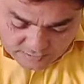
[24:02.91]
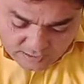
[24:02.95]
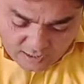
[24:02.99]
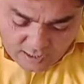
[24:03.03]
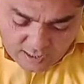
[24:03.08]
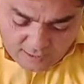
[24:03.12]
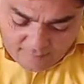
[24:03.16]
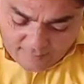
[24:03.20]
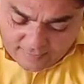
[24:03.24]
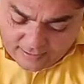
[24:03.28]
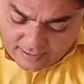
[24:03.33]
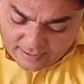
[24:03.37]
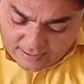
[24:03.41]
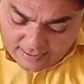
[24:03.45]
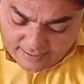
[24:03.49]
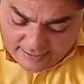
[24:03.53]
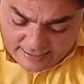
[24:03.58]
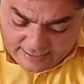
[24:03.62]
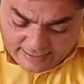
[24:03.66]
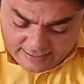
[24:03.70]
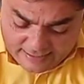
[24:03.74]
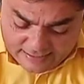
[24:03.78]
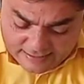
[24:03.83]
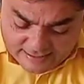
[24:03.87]
our
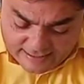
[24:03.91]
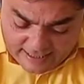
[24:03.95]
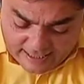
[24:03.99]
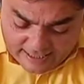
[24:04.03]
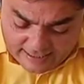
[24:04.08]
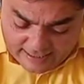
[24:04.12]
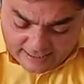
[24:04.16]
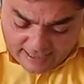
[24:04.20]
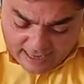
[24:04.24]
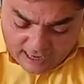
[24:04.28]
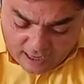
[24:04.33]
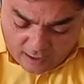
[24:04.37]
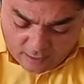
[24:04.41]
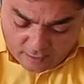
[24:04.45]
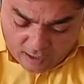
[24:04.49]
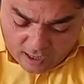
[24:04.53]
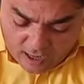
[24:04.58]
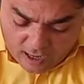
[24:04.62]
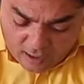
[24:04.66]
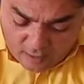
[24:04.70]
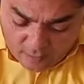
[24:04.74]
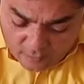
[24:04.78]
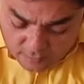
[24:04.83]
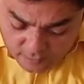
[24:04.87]
country is carried
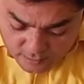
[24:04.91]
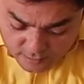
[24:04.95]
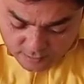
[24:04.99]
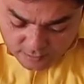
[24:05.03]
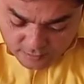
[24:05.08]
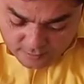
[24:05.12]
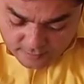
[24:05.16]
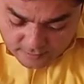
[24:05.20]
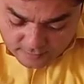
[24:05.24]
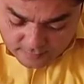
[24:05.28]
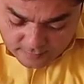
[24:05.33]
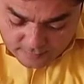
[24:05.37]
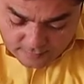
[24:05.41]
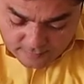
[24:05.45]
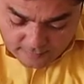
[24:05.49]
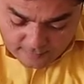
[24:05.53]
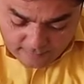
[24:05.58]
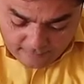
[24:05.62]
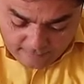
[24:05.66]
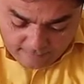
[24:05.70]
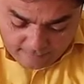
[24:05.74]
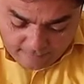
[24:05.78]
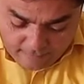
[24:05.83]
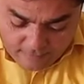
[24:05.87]
out
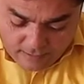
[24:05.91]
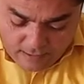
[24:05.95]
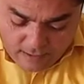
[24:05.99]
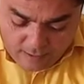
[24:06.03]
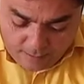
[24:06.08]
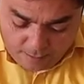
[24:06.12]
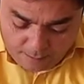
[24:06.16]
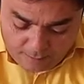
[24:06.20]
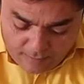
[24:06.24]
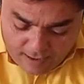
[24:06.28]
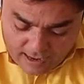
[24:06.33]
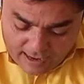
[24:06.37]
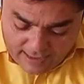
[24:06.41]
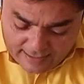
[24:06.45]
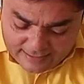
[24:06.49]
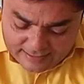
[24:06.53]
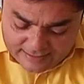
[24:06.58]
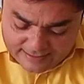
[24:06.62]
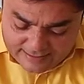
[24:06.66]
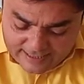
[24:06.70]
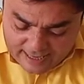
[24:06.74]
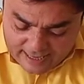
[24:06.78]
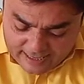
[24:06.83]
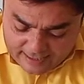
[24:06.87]

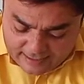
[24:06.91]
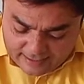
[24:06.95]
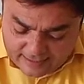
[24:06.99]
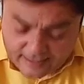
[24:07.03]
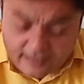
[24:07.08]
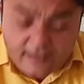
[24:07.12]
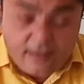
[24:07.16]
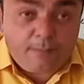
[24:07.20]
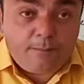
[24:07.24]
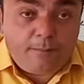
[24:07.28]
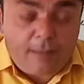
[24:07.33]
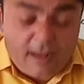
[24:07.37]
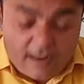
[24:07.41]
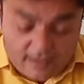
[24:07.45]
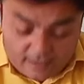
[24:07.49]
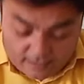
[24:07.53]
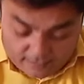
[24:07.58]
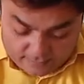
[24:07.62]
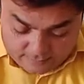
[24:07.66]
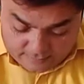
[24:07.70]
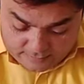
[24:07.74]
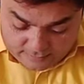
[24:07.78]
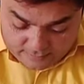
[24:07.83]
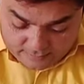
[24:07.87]
by secret
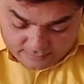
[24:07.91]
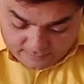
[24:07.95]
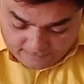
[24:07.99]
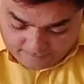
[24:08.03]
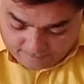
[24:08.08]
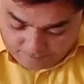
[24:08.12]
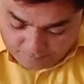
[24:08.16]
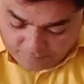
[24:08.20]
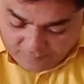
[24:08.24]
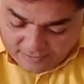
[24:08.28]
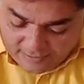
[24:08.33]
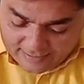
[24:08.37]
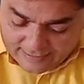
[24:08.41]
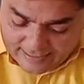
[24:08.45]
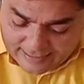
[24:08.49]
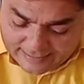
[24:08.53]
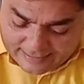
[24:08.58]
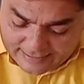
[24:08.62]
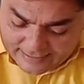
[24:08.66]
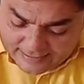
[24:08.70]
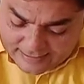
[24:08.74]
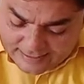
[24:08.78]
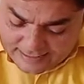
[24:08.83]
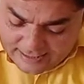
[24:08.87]
ballot.
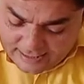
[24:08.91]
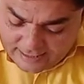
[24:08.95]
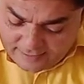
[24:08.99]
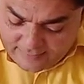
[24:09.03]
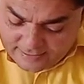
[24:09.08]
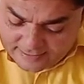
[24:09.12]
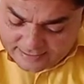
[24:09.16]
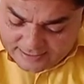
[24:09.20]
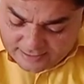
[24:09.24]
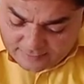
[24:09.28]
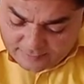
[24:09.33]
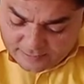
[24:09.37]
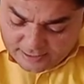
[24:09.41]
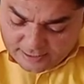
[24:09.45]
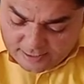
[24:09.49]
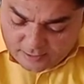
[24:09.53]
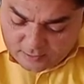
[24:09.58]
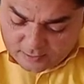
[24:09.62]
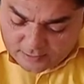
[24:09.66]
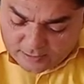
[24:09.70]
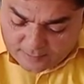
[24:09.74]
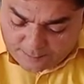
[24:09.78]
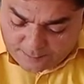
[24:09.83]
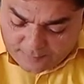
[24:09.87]
Legislative assembly
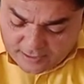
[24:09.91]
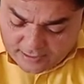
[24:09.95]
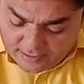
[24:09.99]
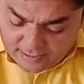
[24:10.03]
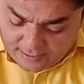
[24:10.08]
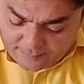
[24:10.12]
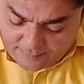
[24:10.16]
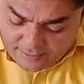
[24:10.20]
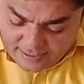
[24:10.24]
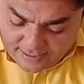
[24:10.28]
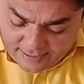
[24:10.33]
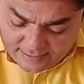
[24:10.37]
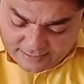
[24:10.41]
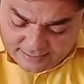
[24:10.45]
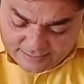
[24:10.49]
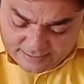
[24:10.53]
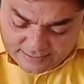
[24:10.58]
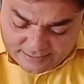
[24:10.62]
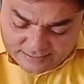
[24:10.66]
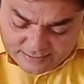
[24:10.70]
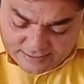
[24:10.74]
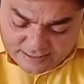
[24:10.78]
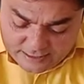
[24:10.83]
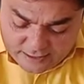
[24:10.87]
or the parliament
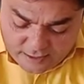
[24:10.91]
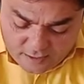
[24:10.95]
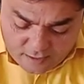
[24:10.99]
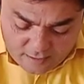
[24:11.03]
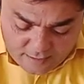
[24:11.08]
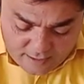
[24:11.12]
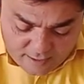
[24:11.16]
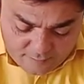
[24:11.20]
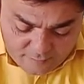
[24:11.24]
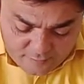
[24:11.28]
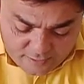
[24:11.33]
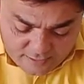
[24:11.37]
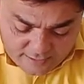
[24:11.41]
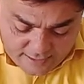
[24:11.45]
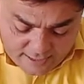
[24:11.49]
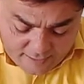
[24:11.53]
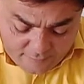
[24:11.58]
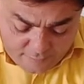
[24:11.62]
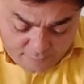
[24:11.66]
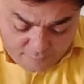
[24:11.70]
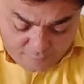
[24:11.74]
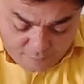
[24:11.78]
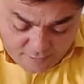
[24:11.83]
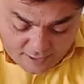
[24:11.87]
is dissolved after
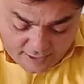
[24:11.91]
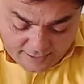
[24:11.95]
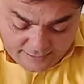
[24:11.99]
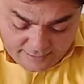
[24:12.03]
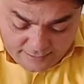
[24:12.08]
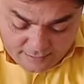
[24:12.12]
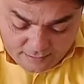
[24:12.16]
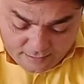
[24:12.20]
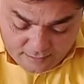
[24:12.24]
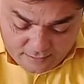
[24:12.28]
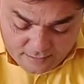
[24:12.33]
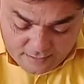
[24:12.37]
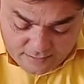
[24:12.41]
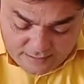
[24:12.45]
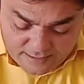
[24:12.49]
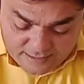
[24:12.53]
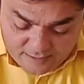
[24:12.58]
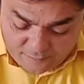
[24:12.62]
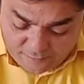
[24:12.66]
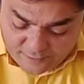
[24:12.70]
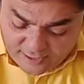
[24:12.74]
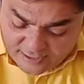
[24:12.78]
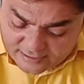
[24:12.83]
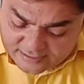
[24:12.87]
every 5 years
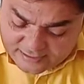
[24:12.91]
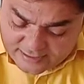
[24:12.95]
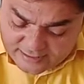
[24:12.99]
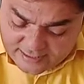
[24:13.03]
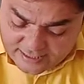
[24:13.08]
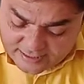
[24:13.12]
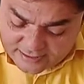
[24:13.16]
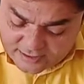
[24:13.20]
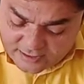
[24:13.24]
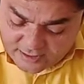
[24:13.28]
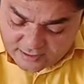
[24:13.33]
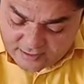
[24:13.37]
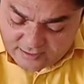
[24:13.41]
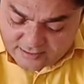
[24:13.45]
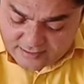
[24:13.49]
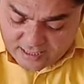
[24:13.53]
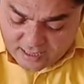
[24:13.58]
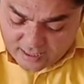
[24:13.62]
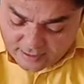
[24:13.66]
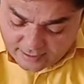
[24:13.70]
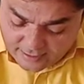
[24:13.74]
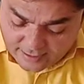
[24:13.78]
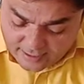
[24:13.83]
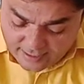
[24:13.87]
and the fresh elections
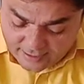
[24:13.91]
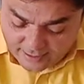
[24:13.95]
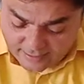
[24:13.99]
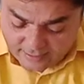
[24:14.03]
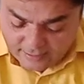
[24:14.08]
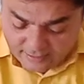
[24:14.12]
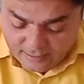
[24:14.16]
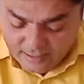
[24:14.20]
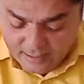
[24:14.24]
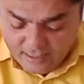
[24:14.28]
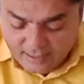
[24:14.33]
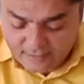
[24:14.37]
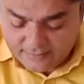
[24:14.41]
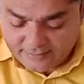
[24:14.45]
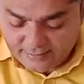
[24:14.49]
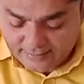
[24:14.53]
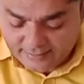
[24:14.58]
are held. The